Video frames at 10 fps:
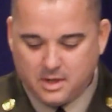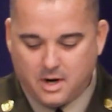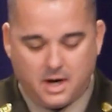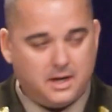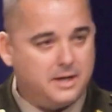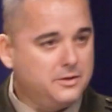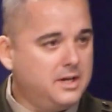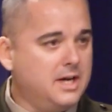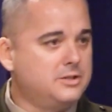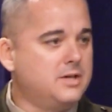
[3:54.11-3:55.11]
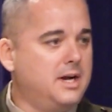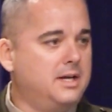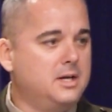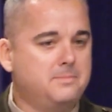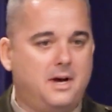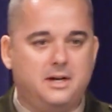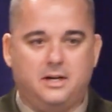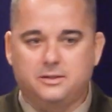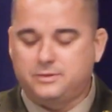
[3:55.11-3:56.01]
All right, I know you guys are trying to get up out of here,